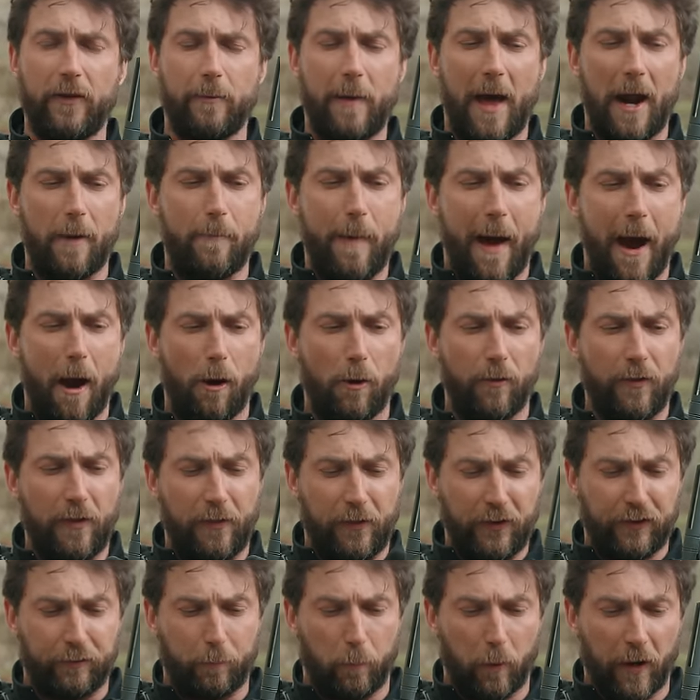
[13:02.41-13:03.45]
the amount of power that
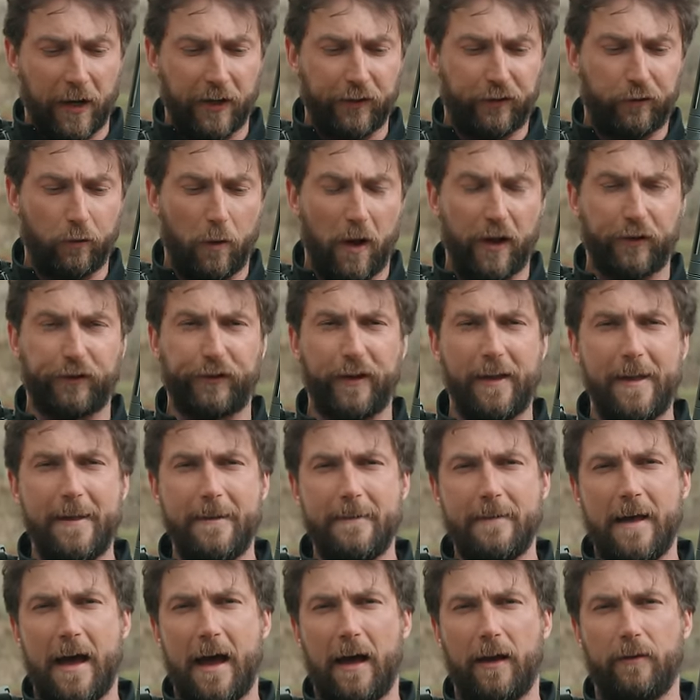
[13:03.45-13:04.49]
this brings to us.
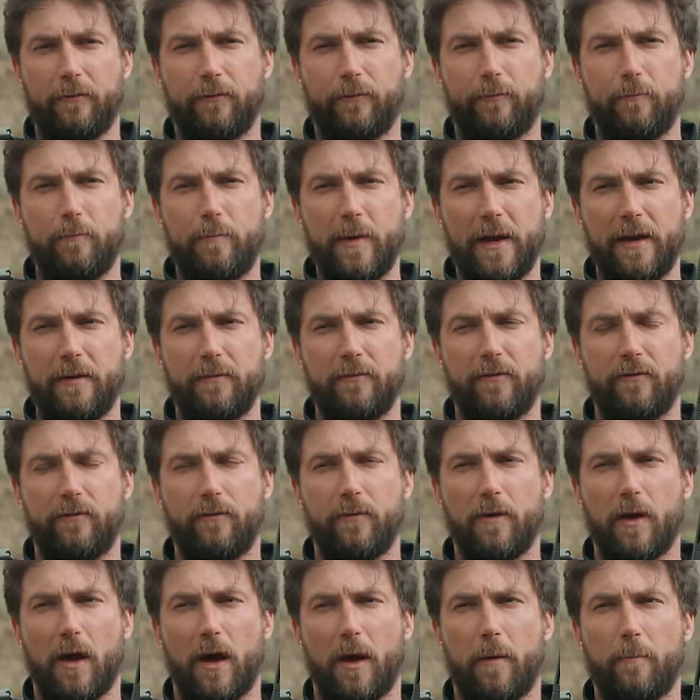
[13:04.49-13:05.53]
I've been
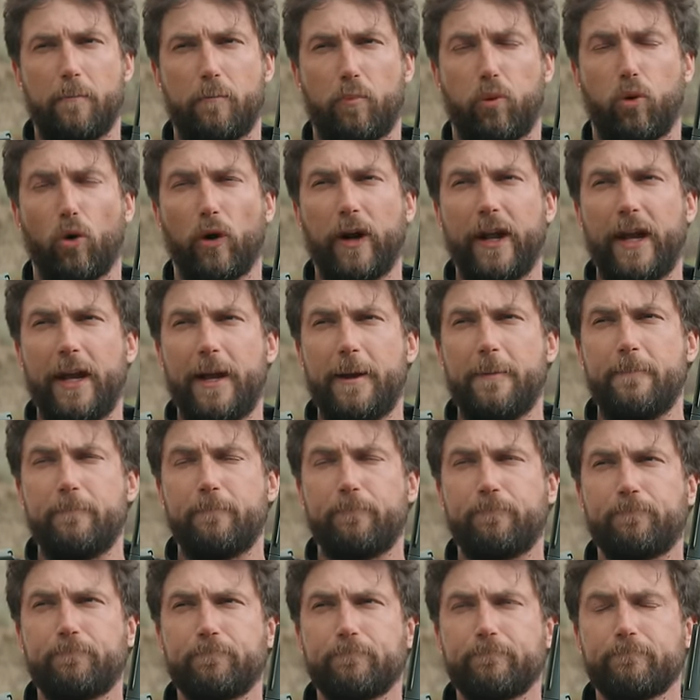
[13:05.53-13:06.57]
uh, pretty
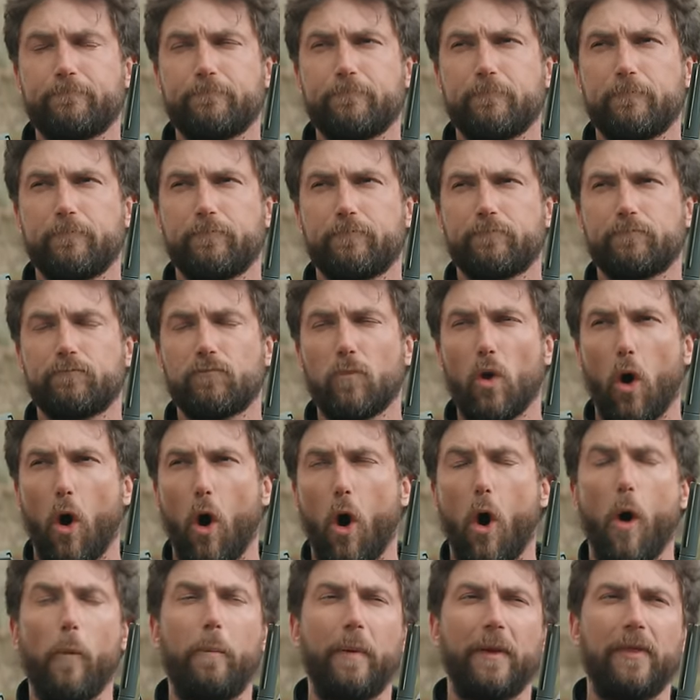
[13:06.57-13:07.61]

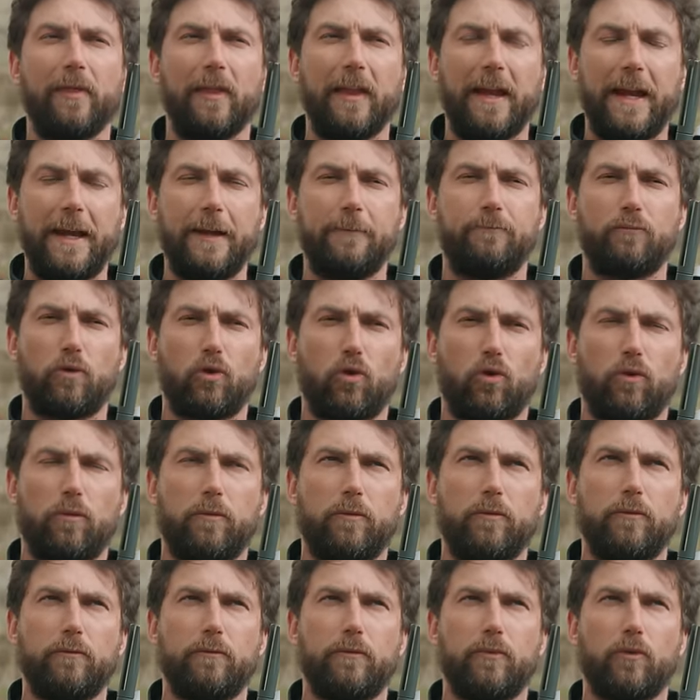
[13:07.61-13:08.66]
openly
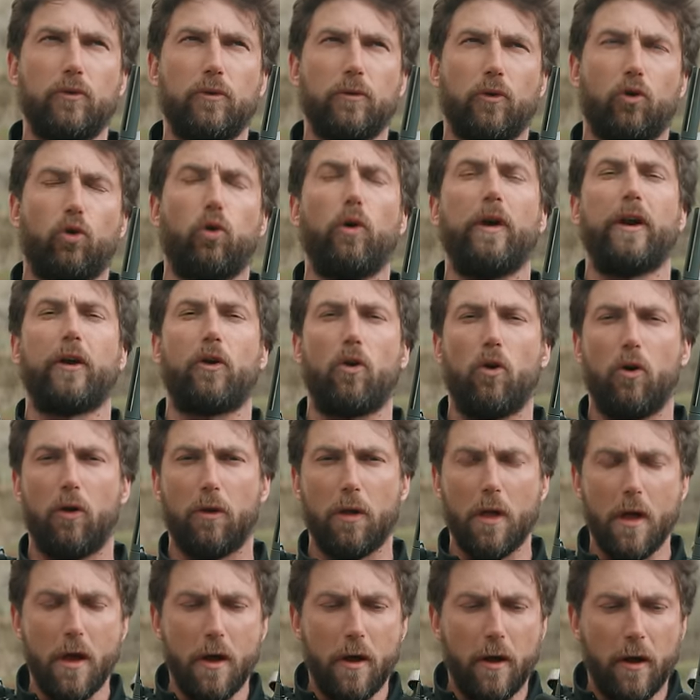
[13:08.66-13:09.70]
critical
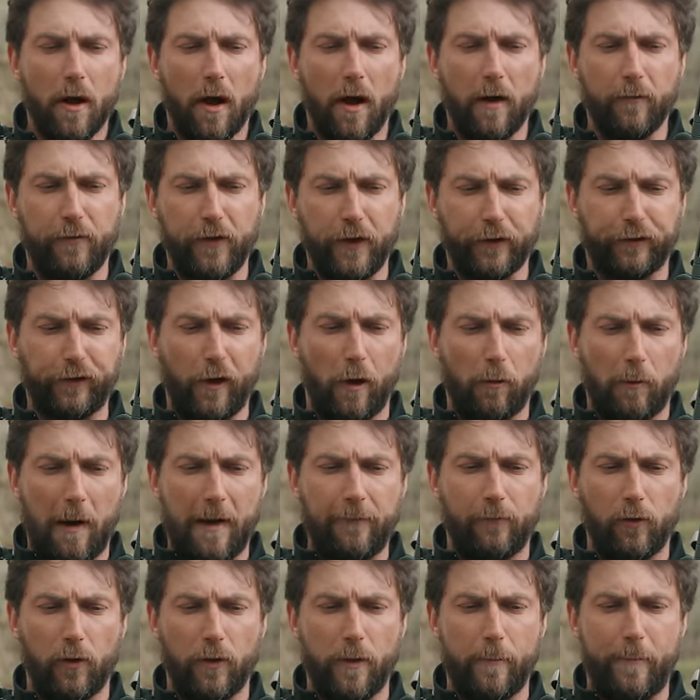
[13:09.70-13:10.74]
of the assault
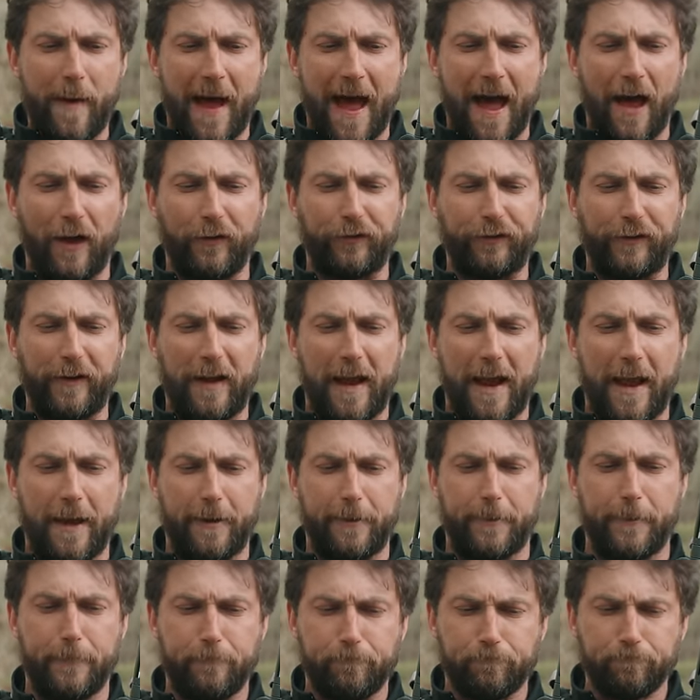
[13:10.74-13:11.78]
rifle in the past,
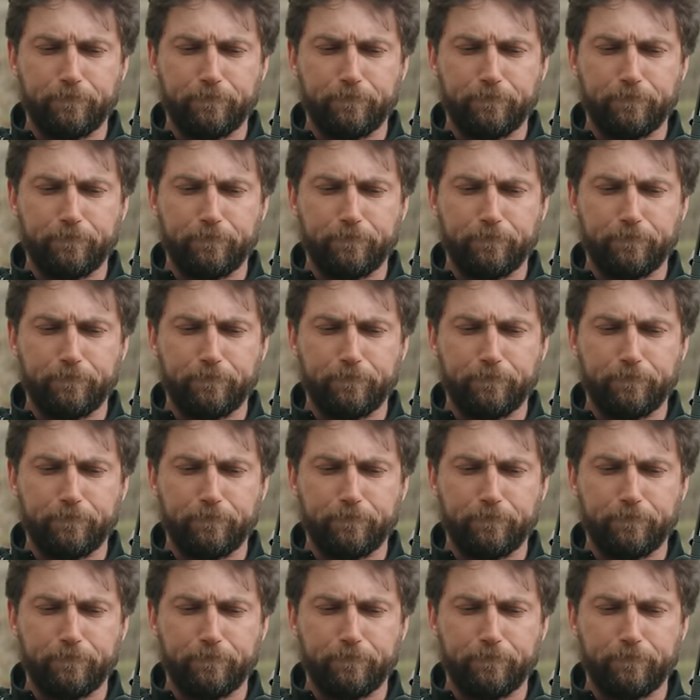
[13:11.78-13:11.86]
and